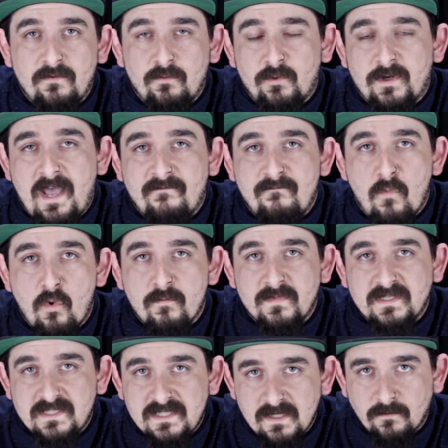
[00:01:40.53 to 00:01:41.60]
It would have more
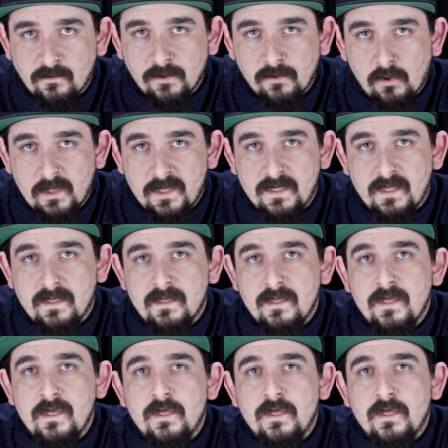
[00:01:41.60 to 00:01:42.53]
material in it.